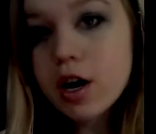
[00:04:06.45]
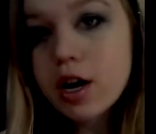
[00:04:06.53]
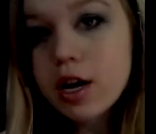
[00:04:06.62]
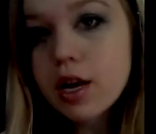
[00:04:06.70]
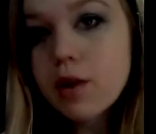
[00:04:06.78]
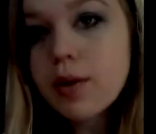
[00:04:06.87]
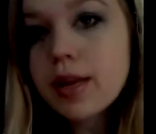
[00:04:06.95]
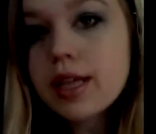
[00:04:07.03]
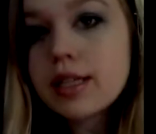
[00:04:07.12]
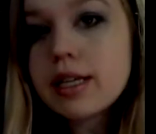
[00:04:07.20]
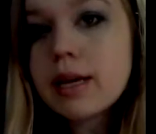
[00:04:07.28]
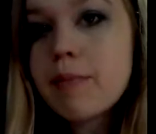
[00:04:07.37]
in a way
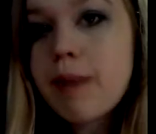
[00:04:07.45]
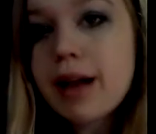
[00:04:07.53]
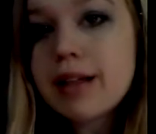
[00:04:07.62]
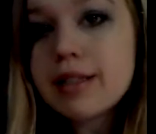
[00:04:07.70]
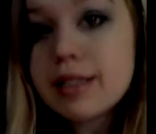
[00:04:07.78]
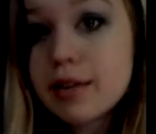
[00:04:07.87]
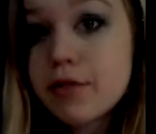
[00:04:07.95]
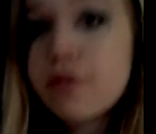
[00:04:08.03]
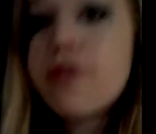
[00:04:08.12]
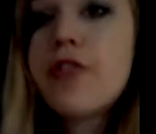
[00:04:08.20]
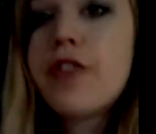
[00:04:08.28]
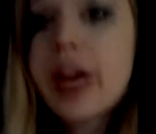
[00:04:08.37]
that's like balanced and
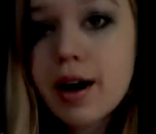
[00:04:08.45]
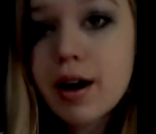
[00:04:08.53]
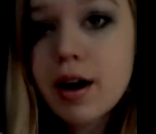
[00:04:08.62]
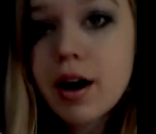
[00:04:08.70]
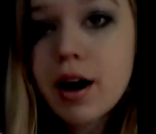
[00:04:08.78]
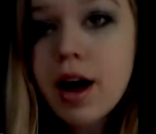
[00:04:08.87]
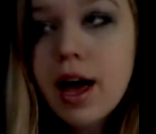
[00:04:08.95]
fair.